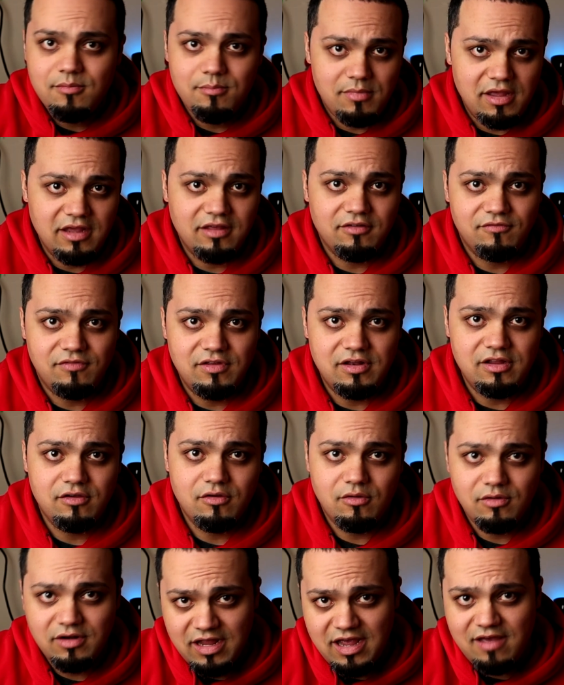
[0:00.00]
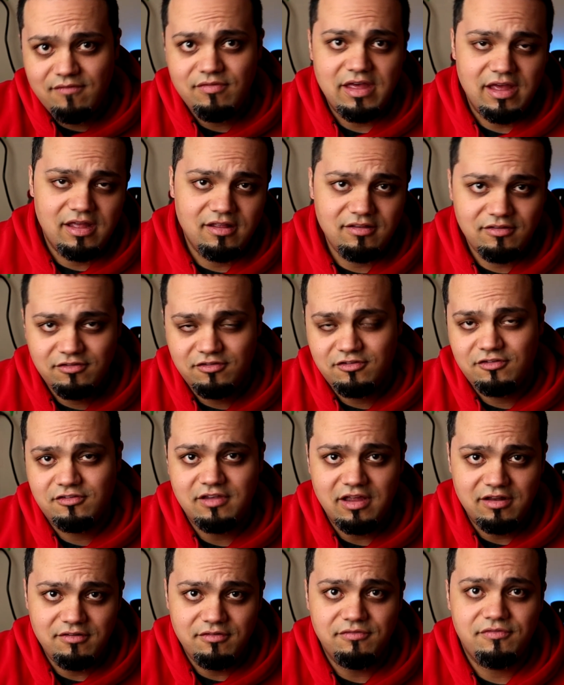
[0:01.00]
make video and have that
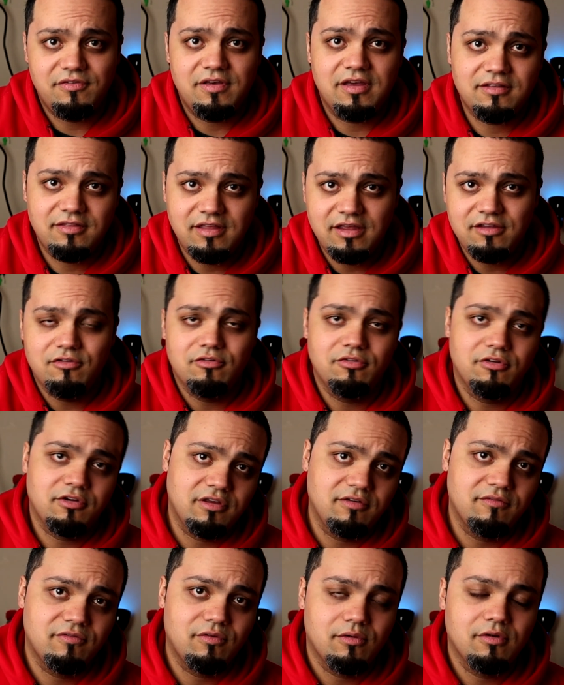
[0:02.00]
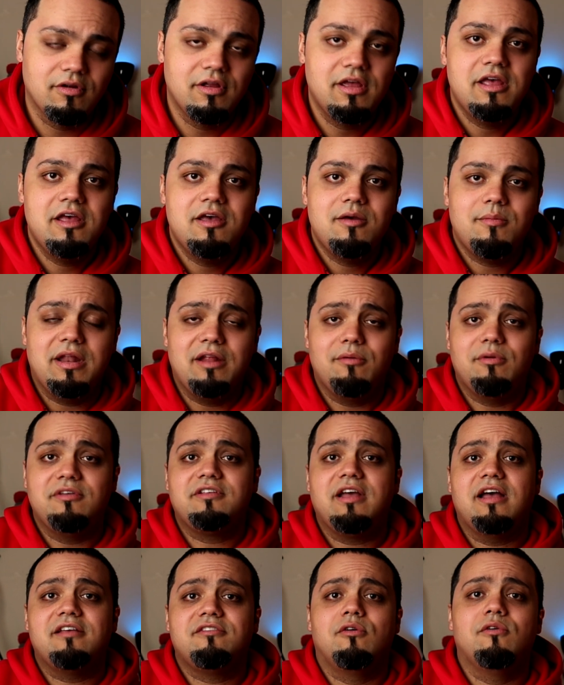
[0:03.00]
said effect that you're looking for
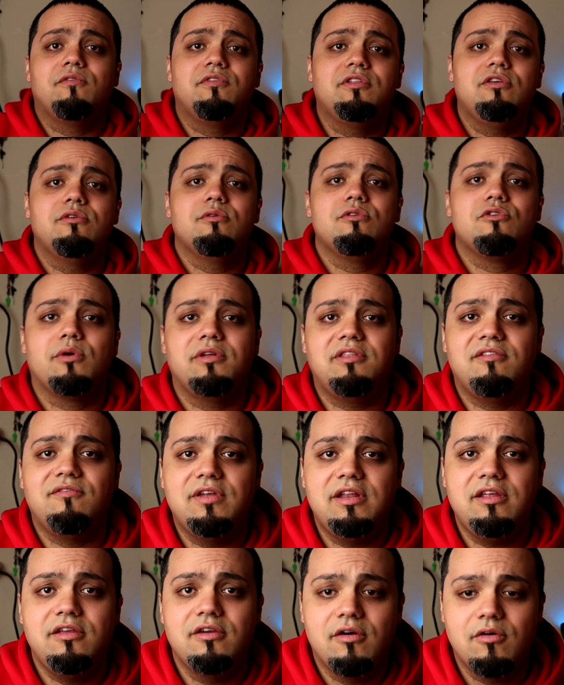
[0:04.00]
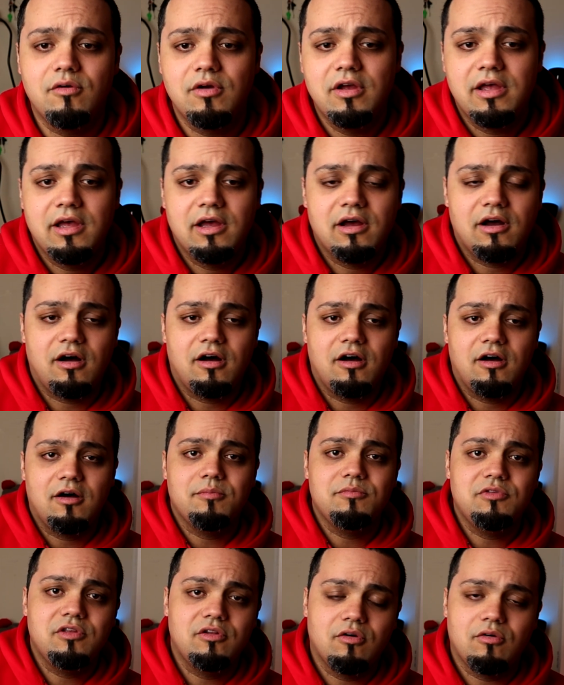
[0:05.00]
anyways guys hopefully you enjoyed the video
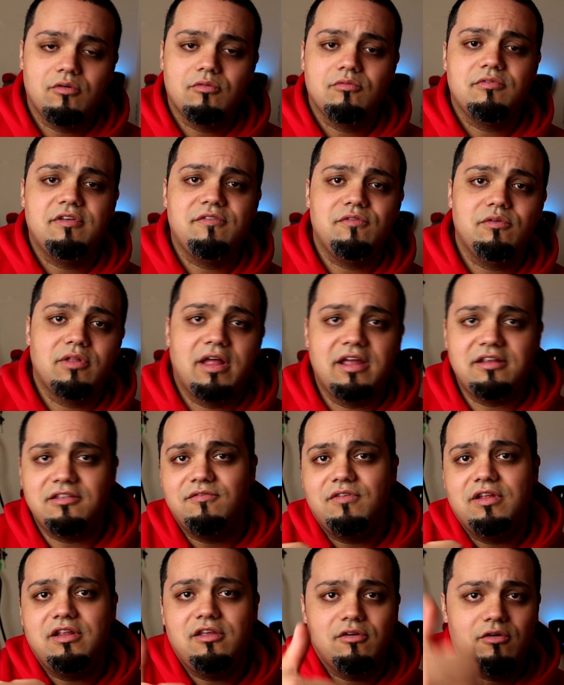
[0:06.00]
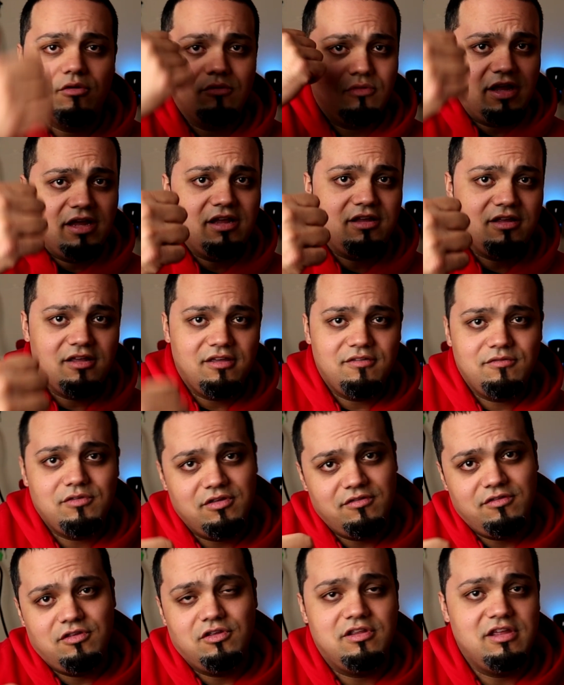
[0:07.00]
um you know if you liked the video like it
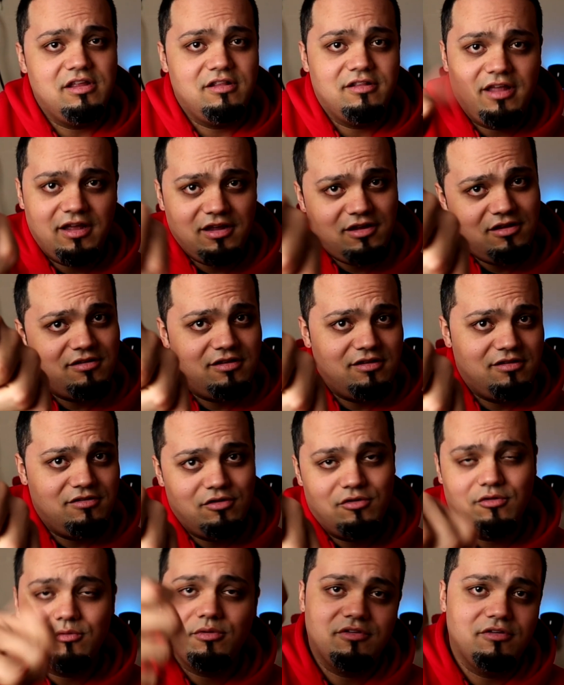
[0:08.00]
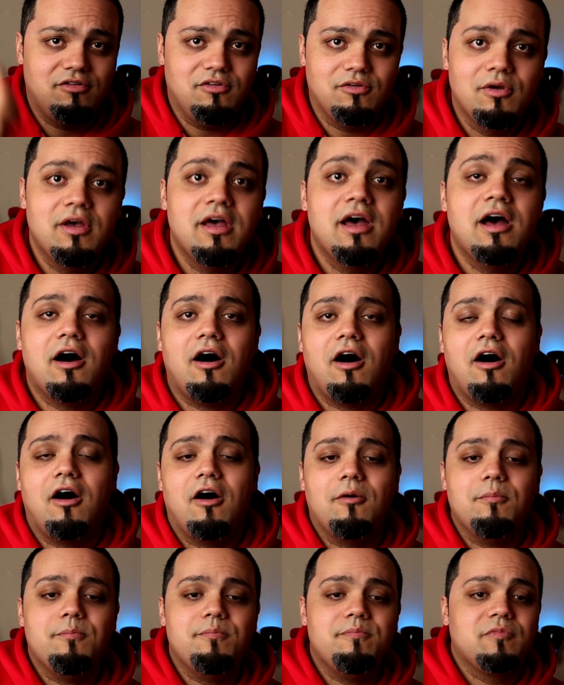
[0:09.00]
you, you didn't like it you know what to do
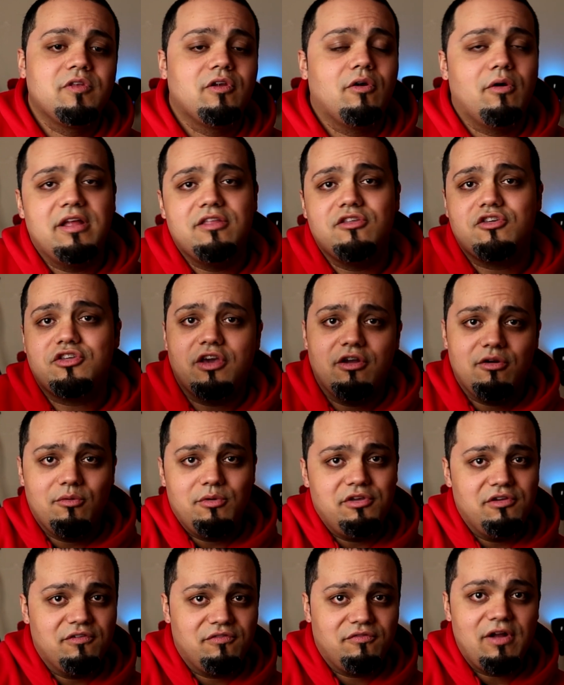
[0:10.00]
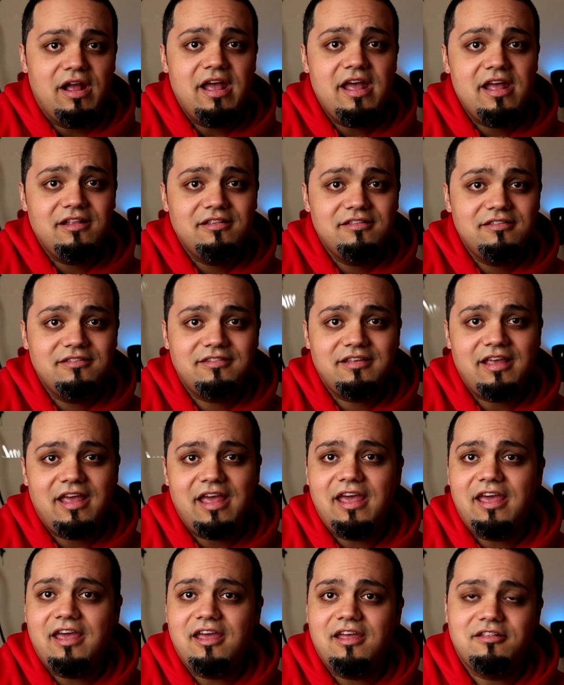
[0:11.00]
um go ahead and share it with your friends
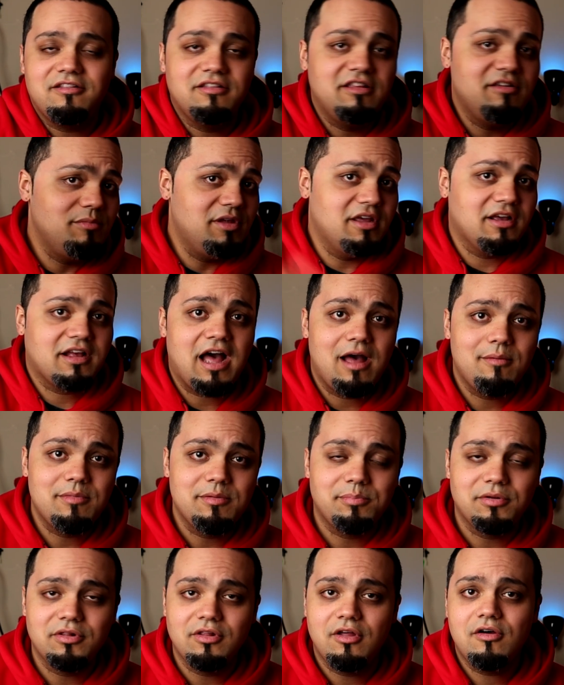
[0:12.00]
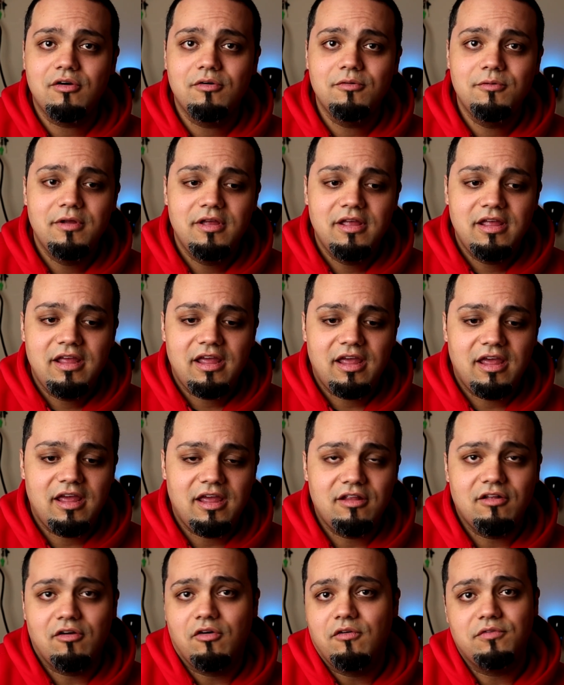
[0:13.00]
and leave me a comment below
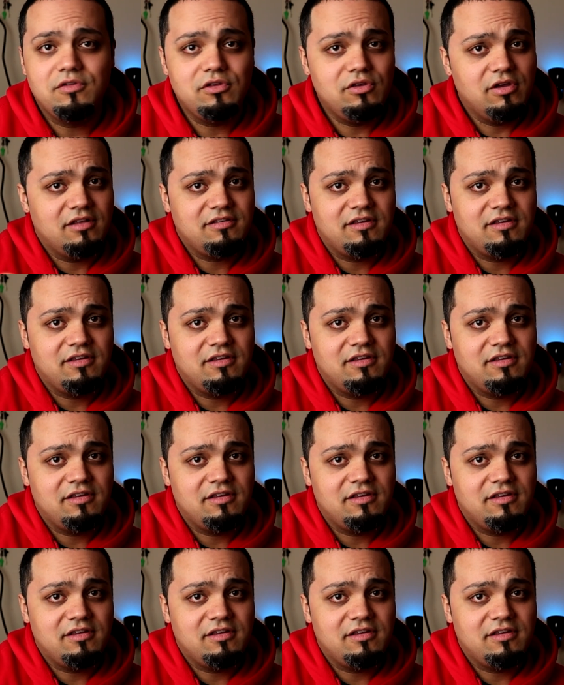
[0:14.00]
and hopefully you